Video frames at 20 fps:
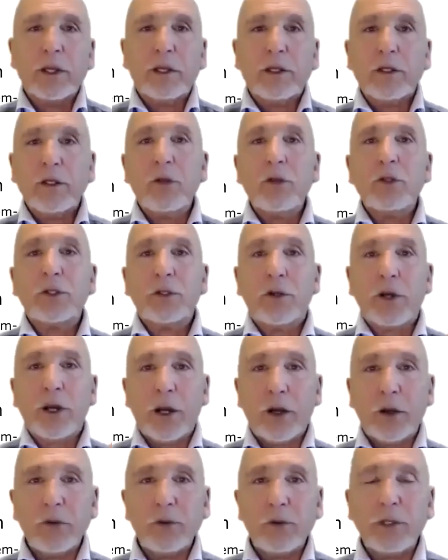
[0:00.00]
use your
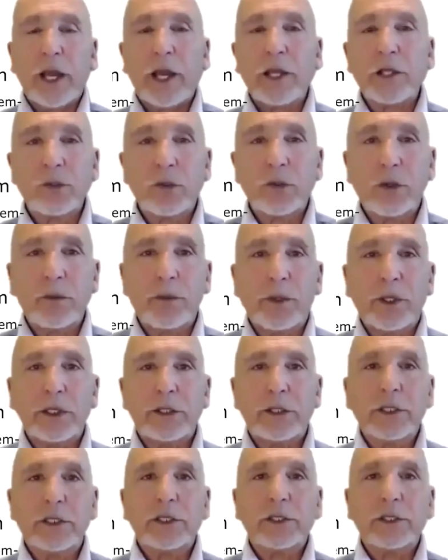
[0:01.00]
own natural
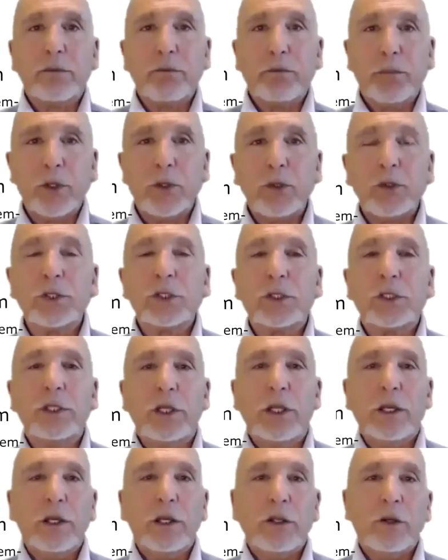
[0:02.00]
abilities to boost
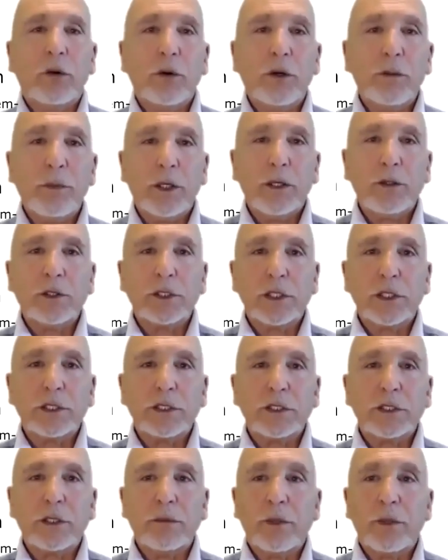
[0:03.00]
your immune
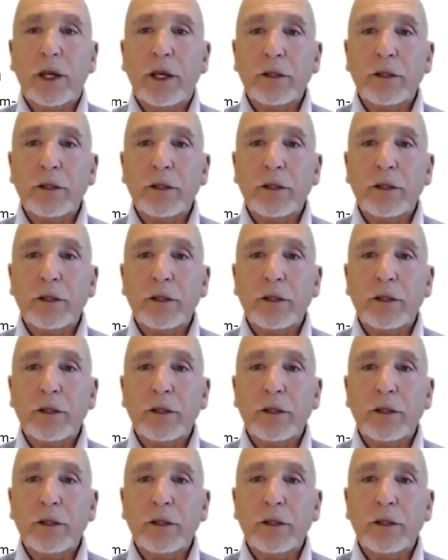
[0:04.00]
system,